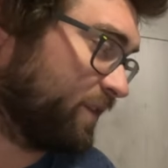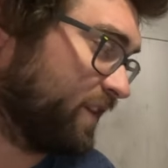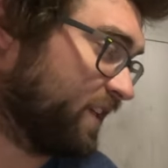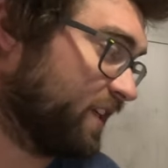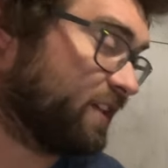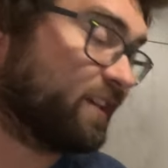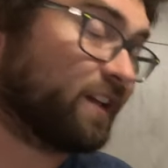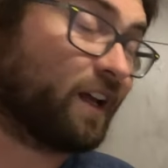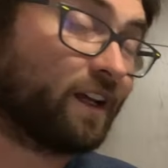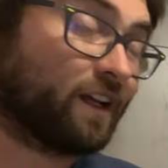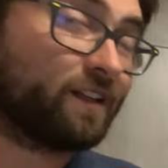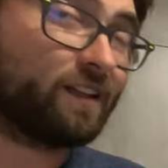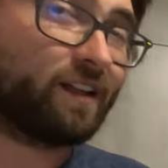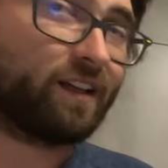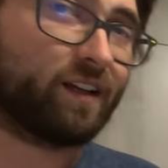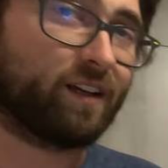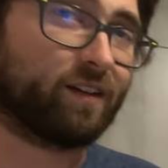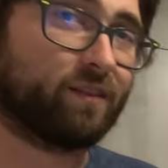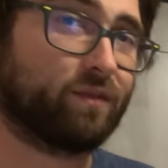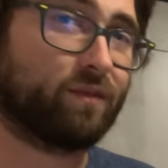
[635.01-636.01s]
did not
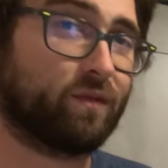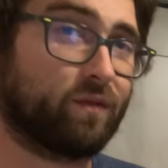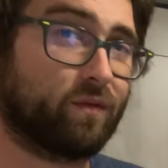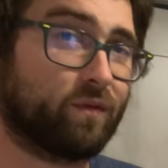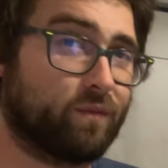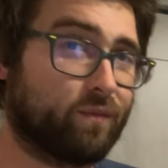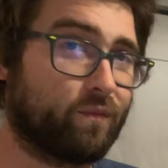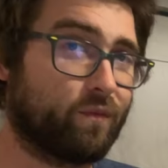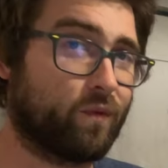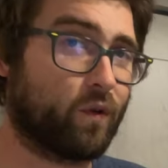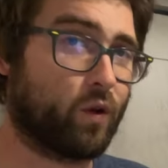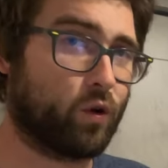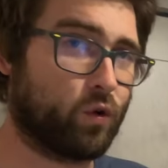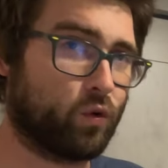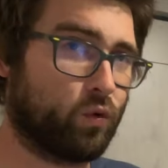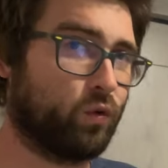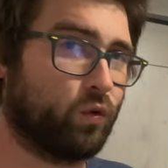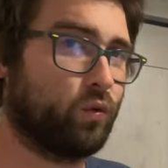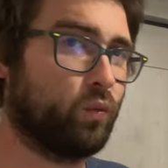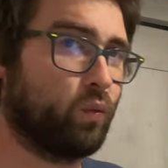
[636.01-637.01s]
have
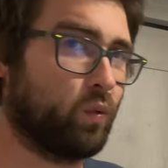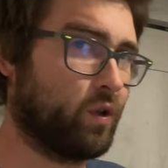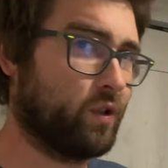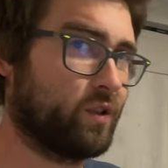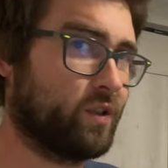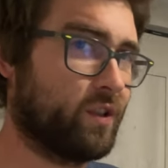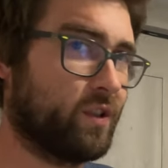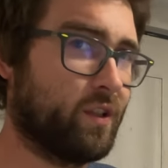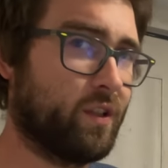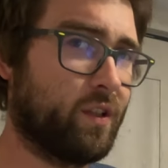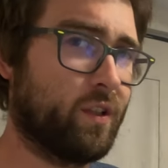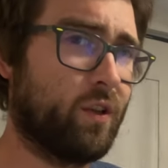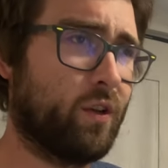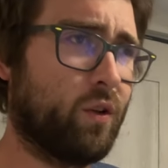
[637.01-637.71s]
good water.